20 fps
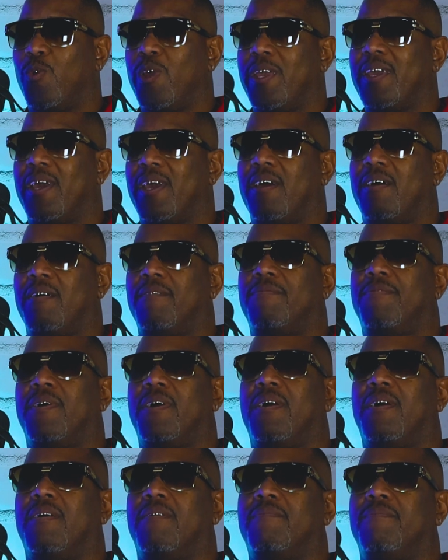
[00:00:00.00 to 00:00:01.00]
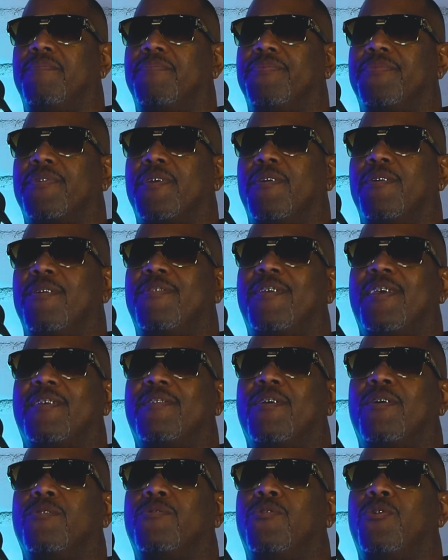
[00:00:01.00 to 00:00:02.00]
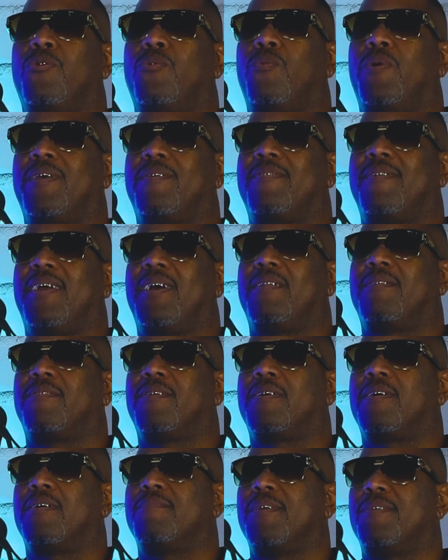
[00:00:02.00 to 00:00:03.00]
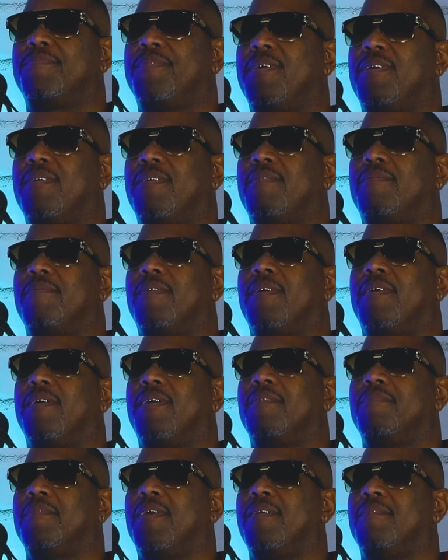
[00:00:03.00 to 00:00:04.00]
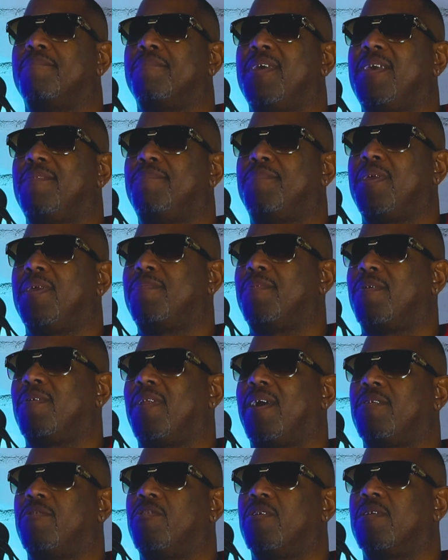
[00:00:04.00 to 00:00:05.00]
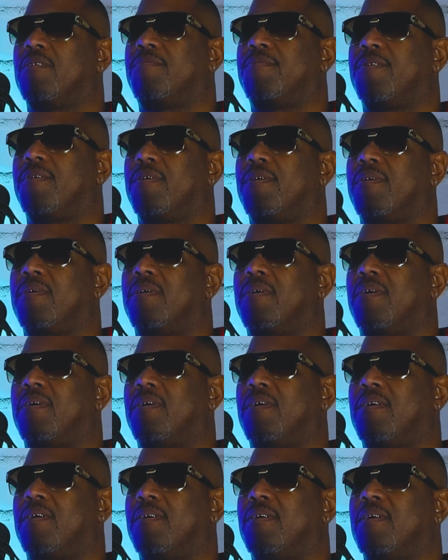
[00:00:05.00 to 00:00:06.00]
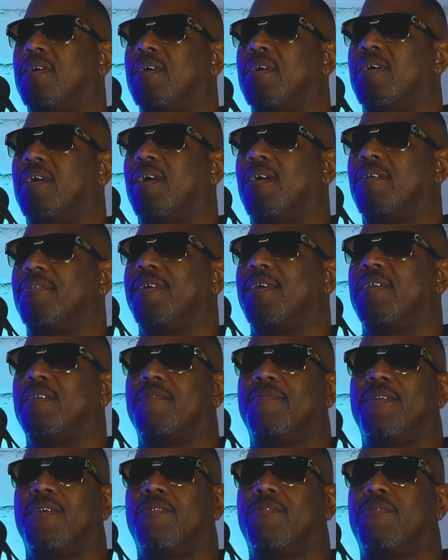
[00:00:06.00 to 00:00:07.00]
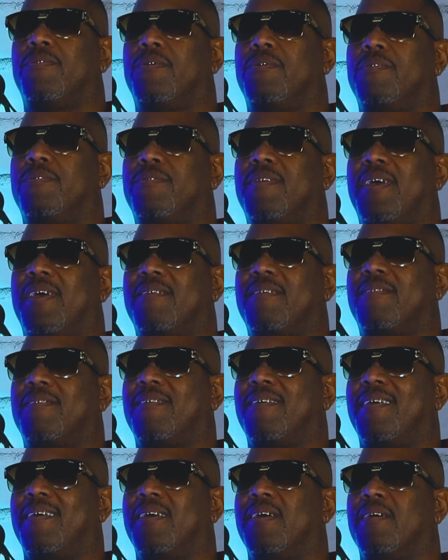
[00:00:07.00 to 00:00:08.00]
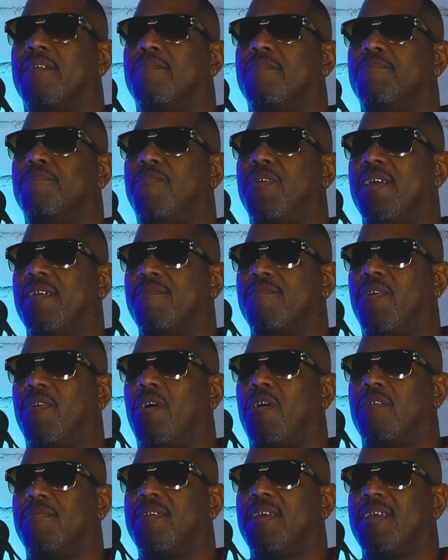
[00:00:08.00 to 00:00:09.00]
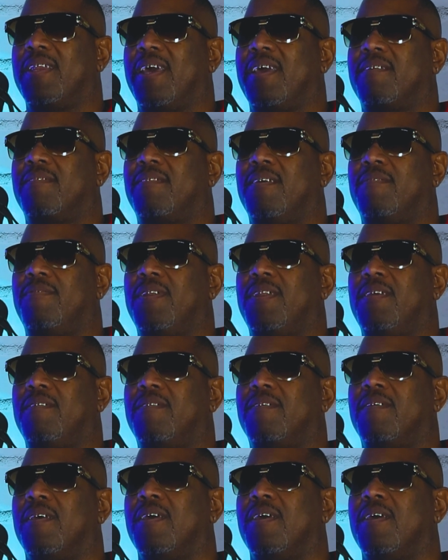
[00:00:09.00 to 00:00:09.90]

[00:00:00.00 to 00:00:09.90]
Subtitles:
we have 3602 West Dallas to come up here and meet people like Jennifer or other individuals that's involved in activities.